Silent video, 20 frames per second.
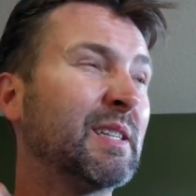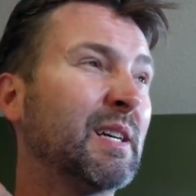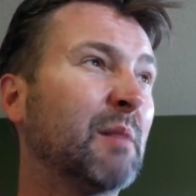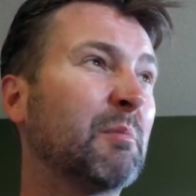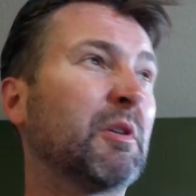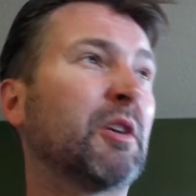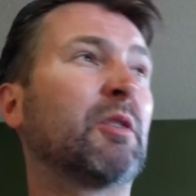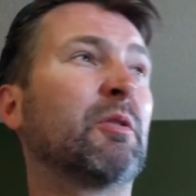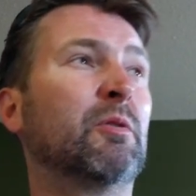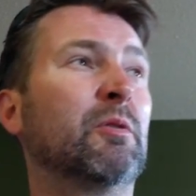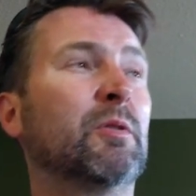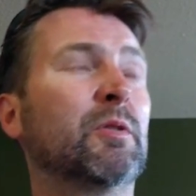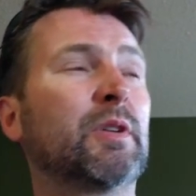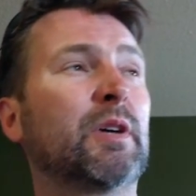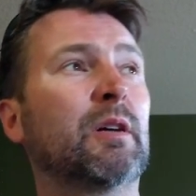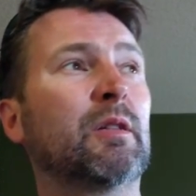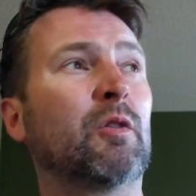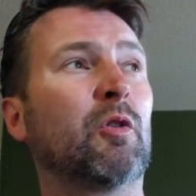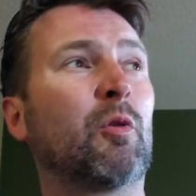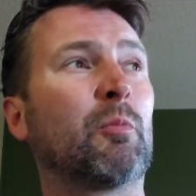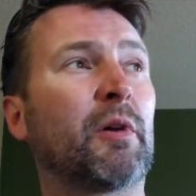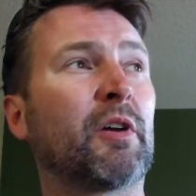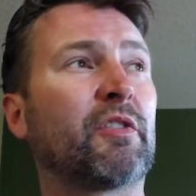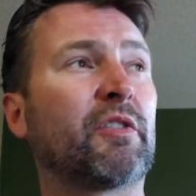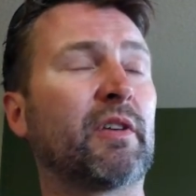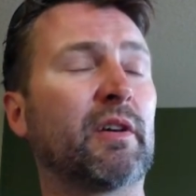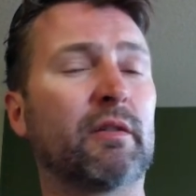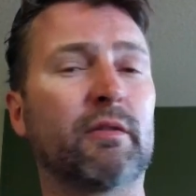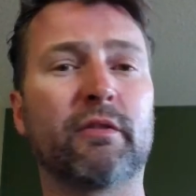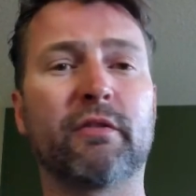I'm getting old. I'll lower my
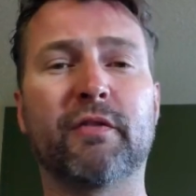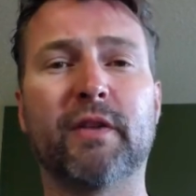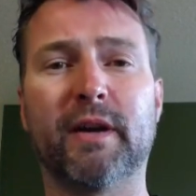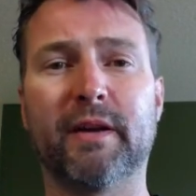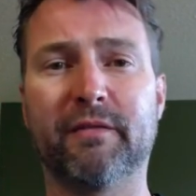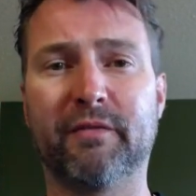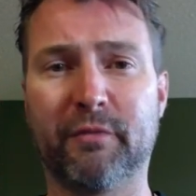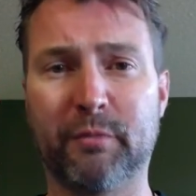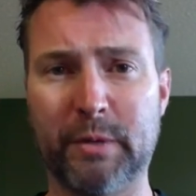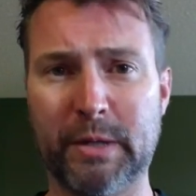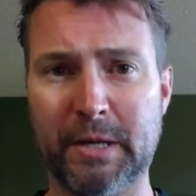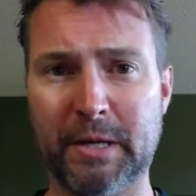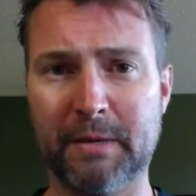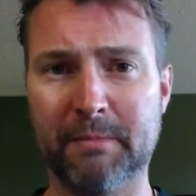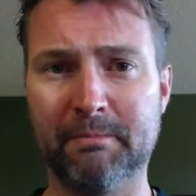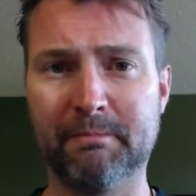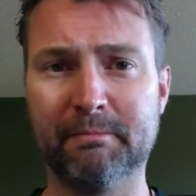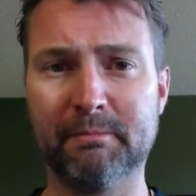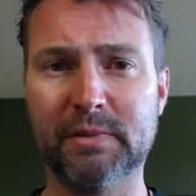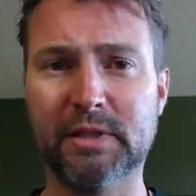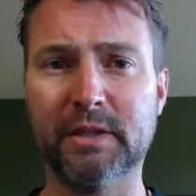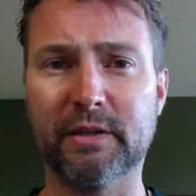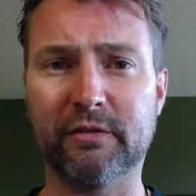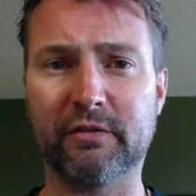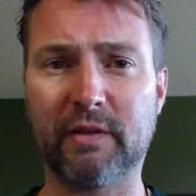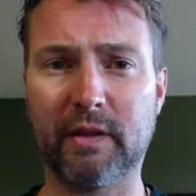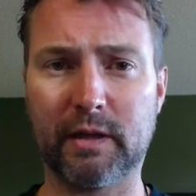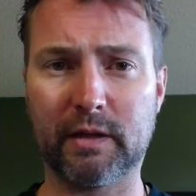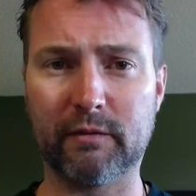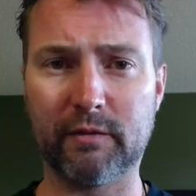standards 5'3.
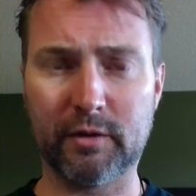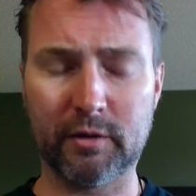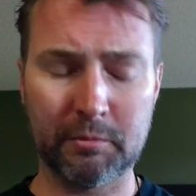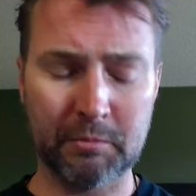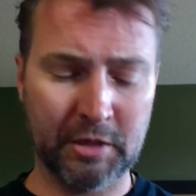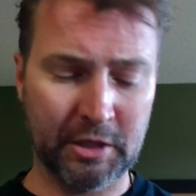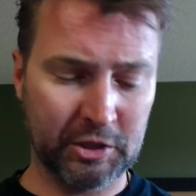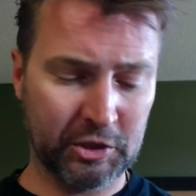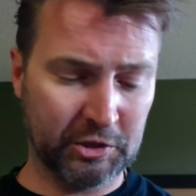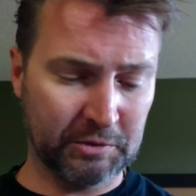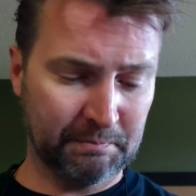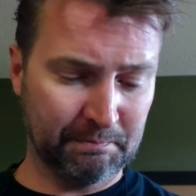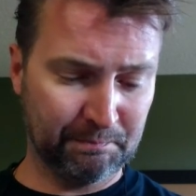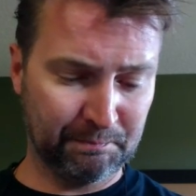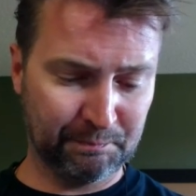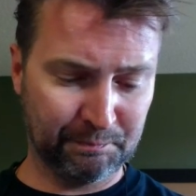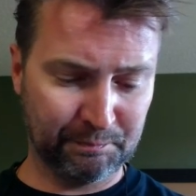Please, thank you very much.